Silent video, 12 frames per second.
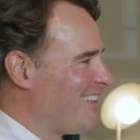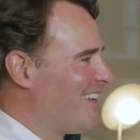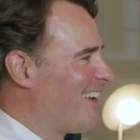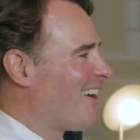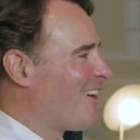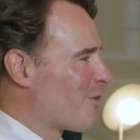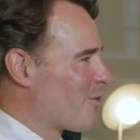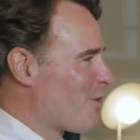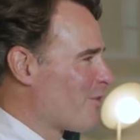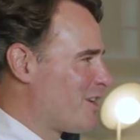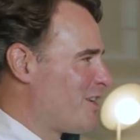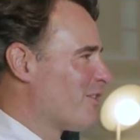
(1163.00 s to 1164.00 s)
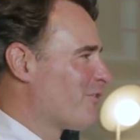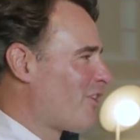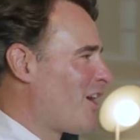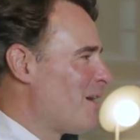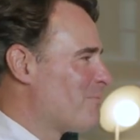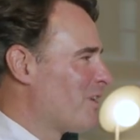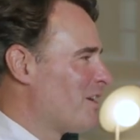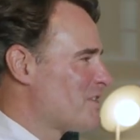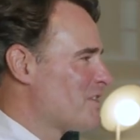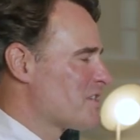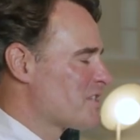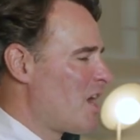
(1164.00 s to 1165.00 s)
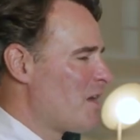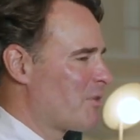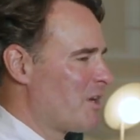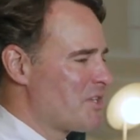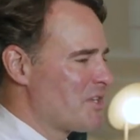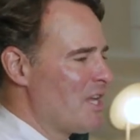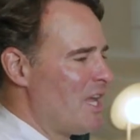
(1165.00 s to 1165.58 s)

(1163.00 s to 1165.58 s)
Yeah, or the cure for high prices is high prices.